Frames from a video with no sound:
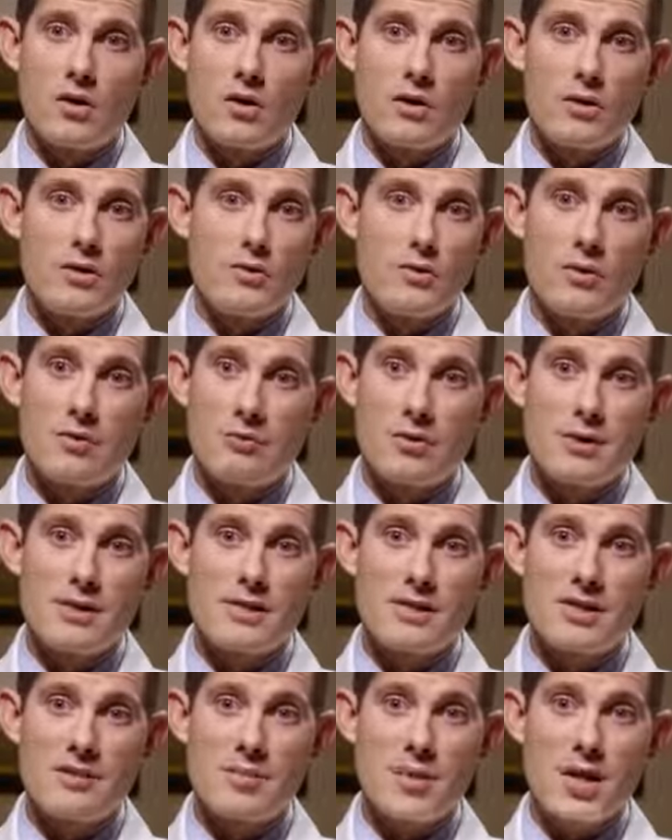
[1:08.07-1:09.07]
you know, we really
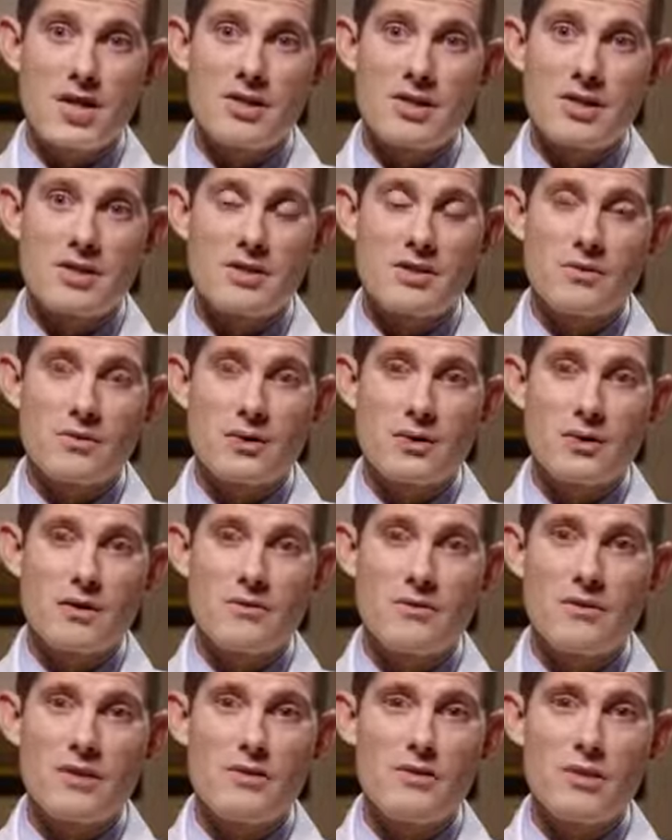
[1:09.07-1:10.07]
see patients within
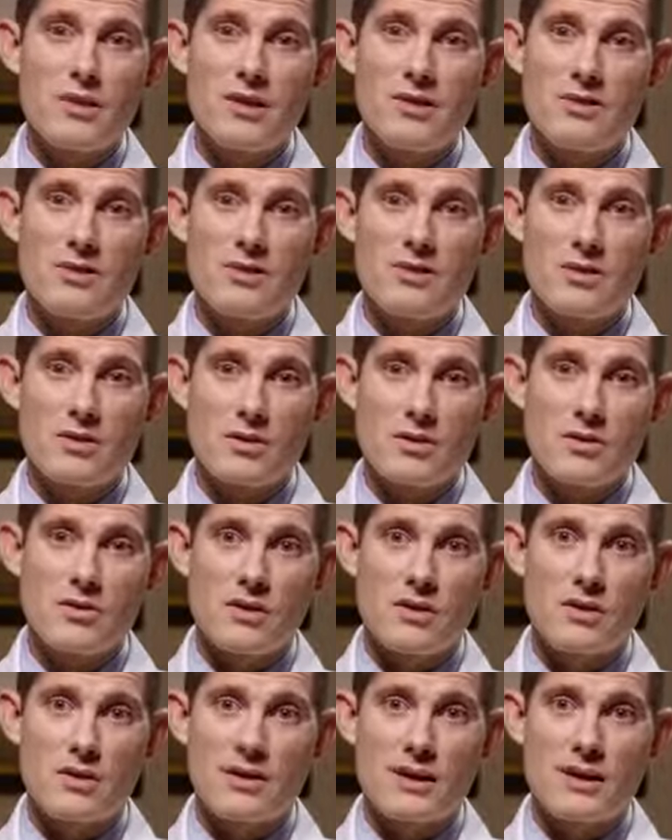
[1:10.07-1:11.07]
a few weeks of
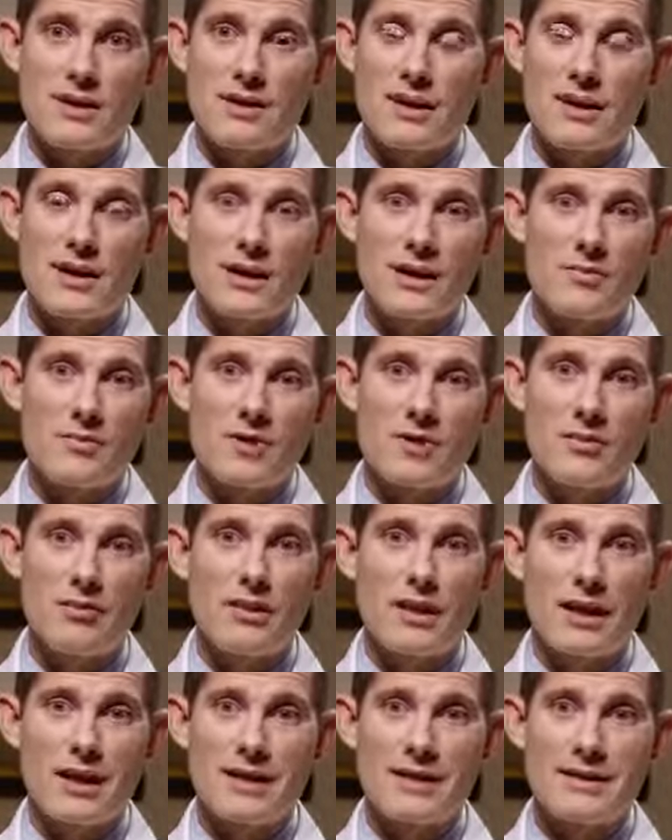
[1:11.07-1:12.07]
surgery saying, Hey, I'm so
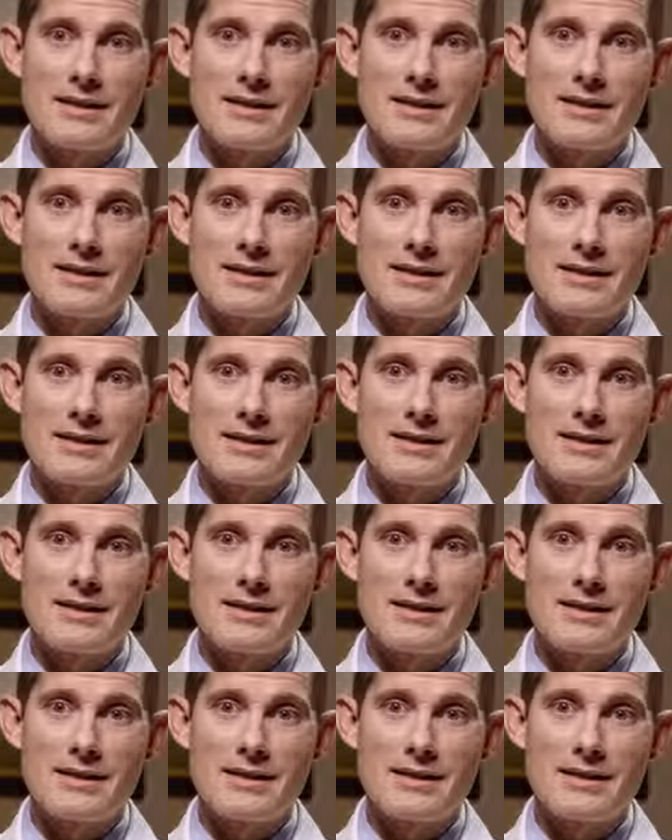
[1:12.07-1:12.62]
glad I did this.